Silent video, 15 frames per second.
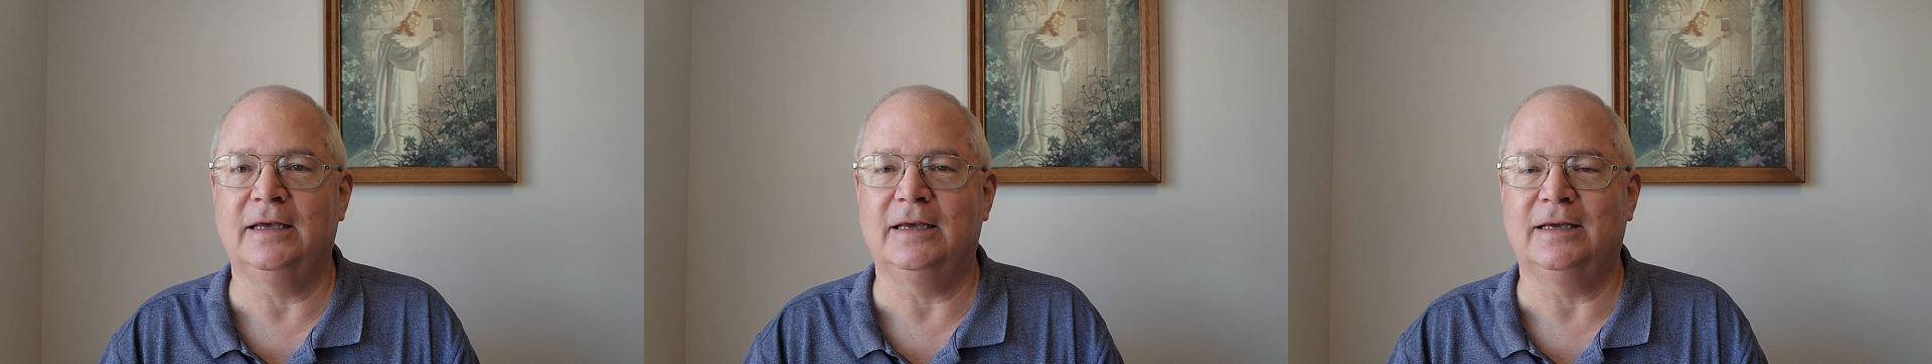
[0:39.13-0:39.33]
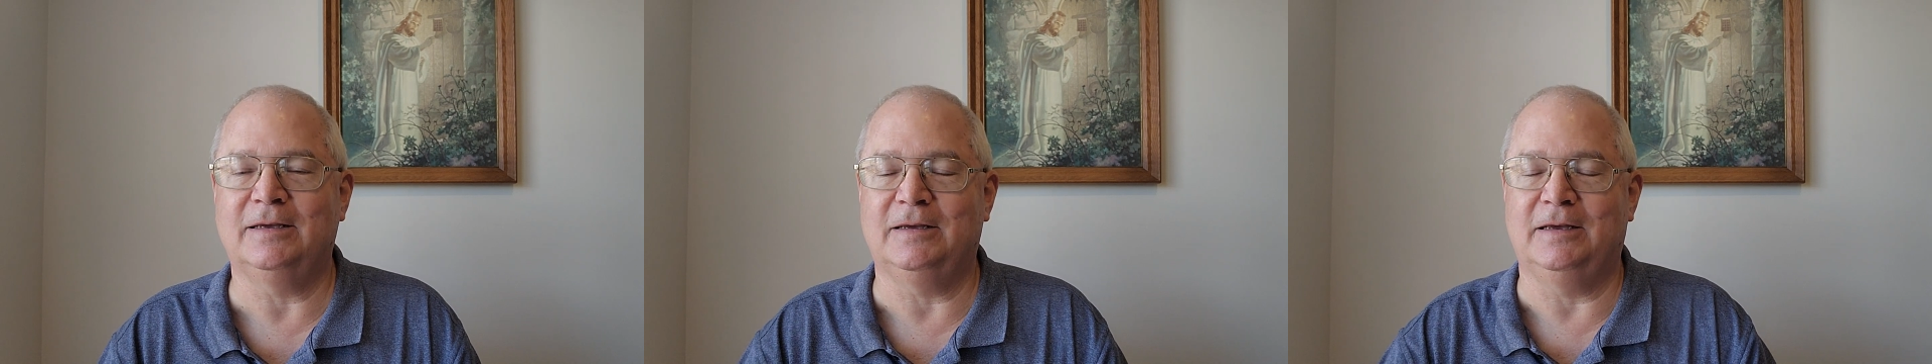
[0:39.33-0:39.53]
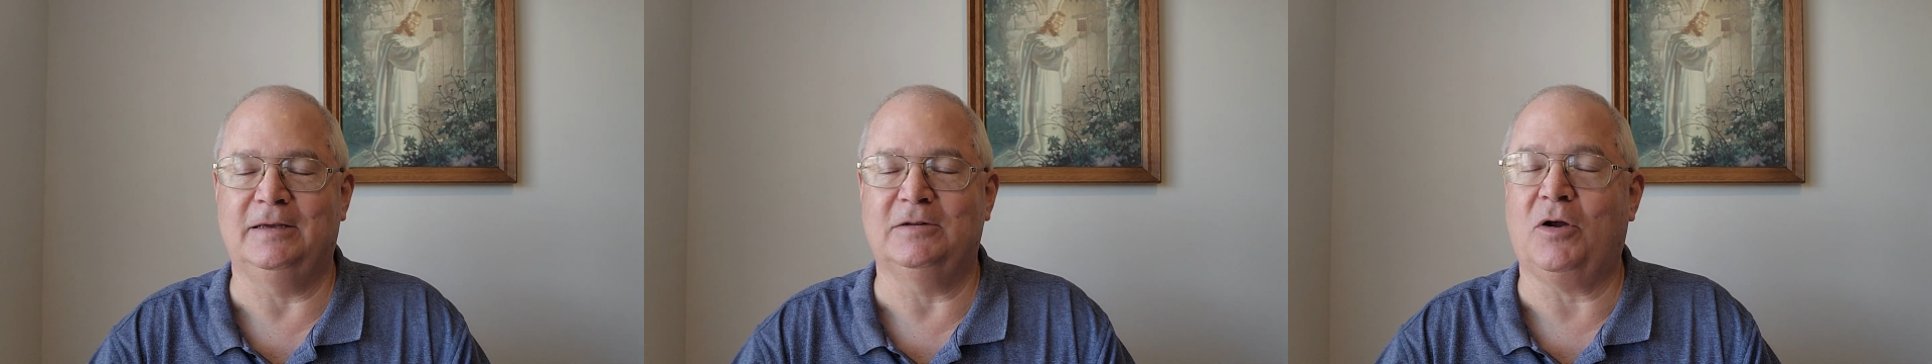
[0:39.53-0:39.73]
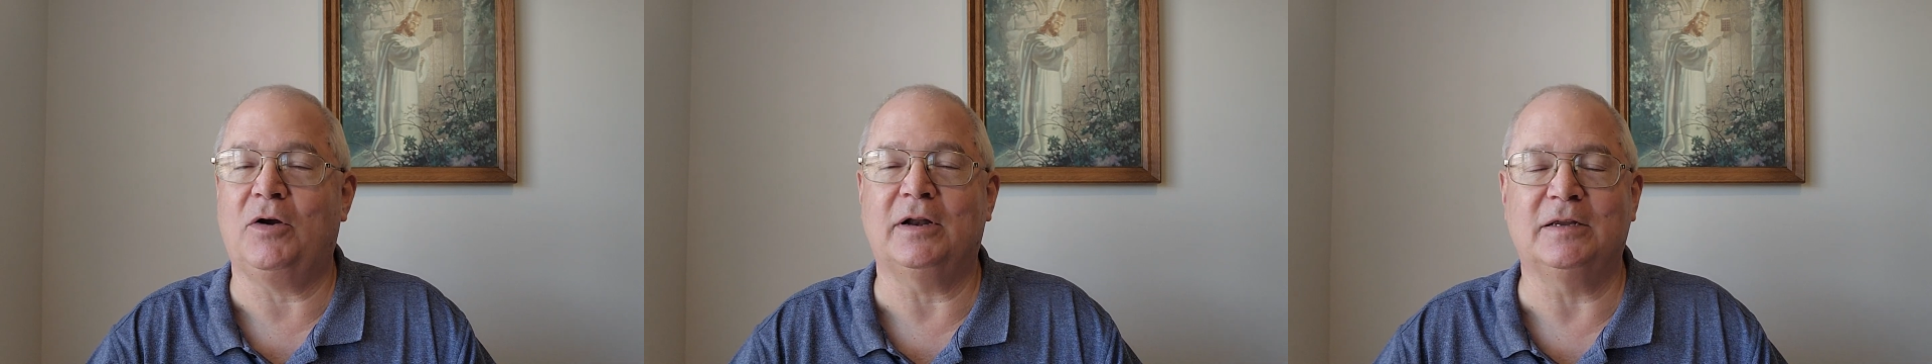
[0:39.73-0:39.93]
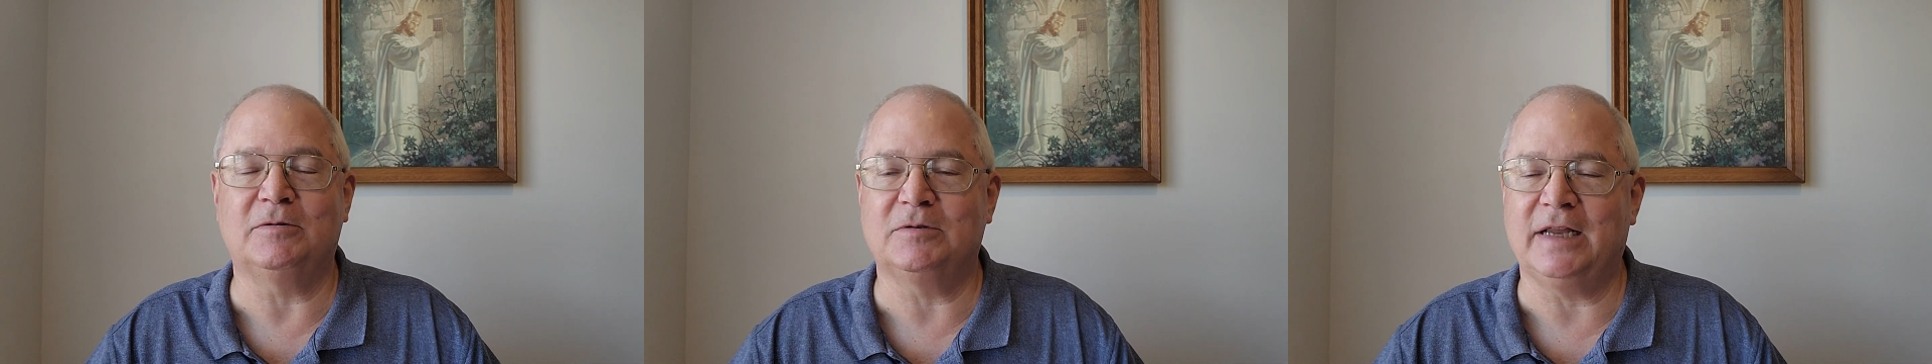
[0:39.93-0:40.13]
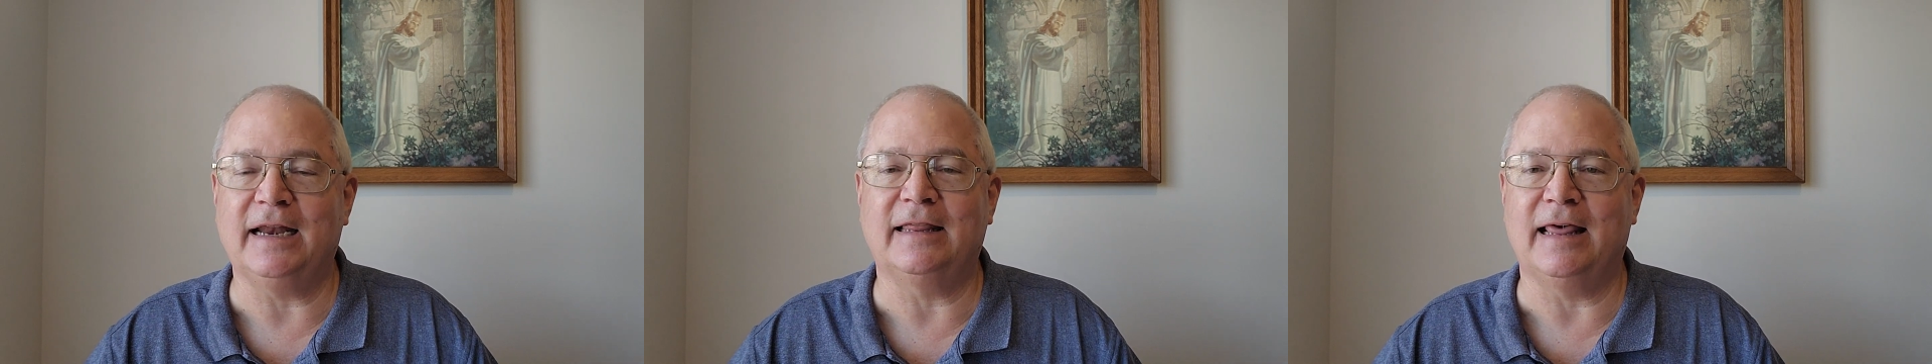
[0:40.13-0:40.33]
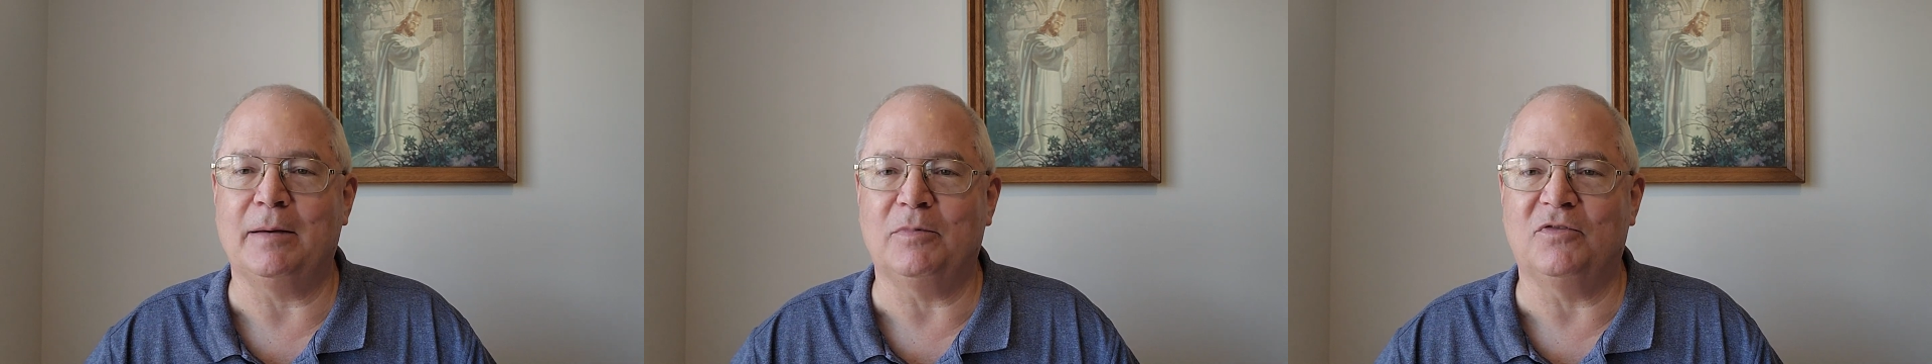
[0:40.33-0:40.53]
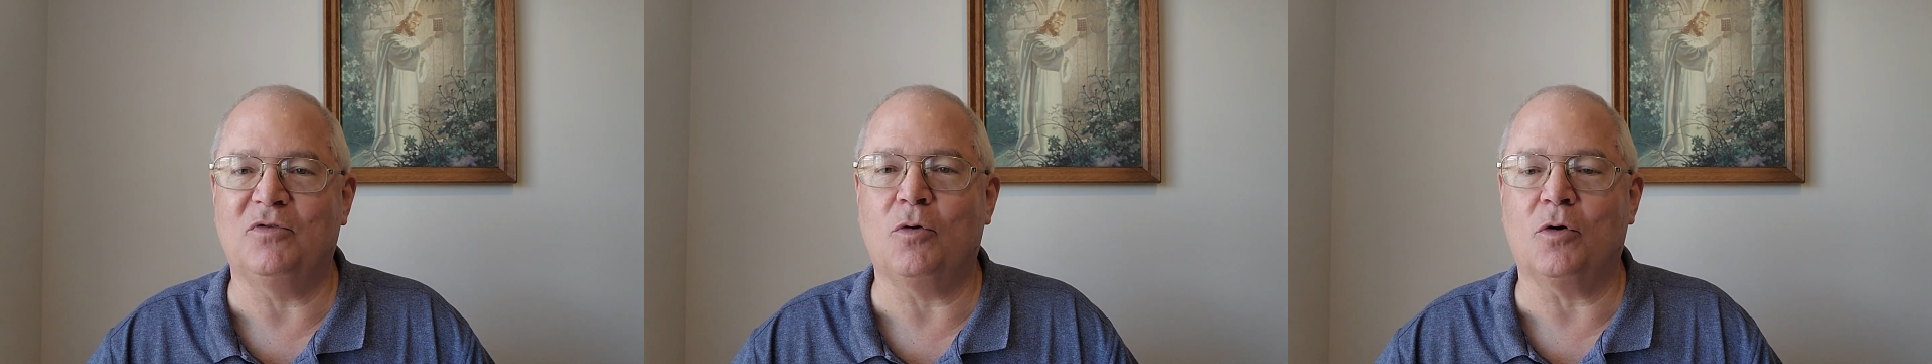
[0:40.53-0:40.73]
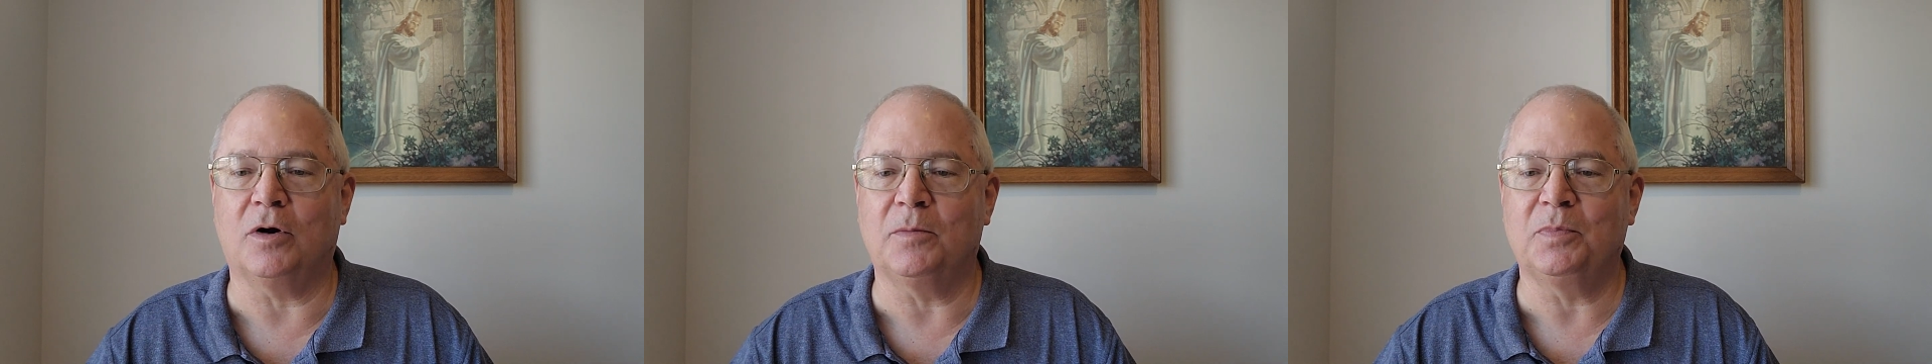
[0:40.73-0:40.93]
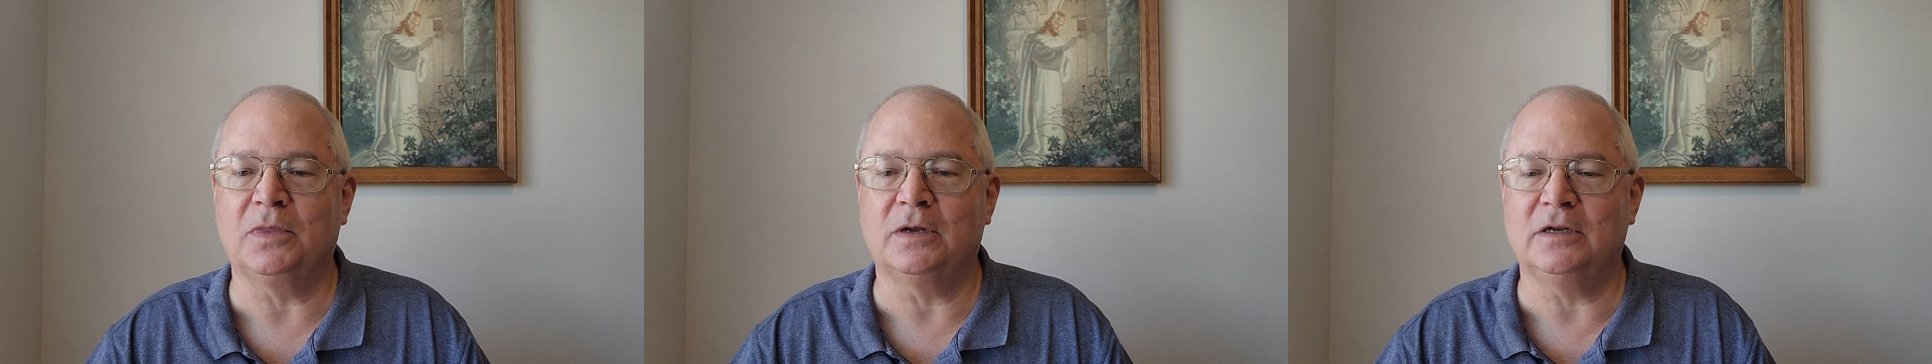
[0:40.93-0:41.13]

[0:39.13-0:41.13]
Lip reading: He's already stated that before.